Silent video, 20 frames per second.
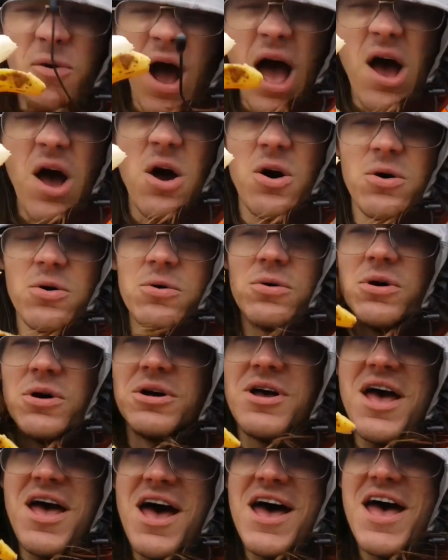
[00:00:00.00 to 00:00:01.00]
Whoa!
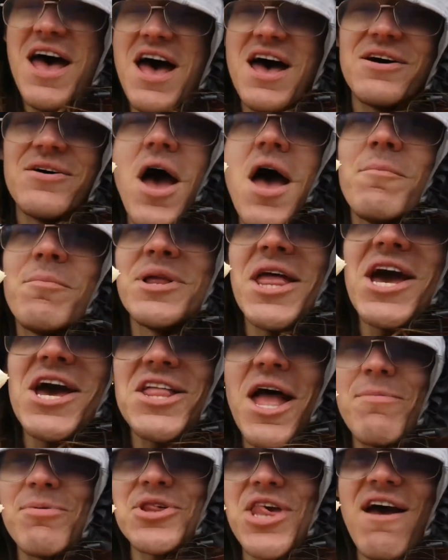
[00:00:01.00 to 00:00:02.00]
Banana
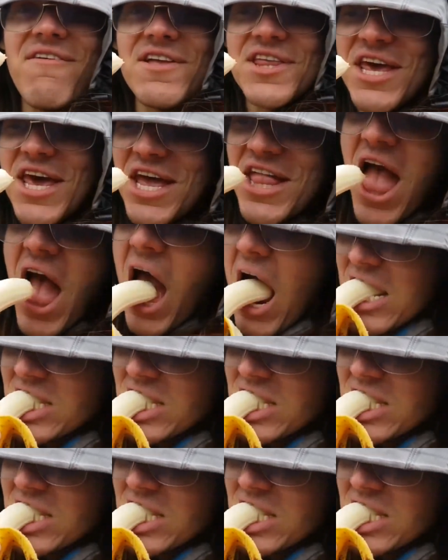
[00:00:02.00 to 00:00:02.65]
number seventeen.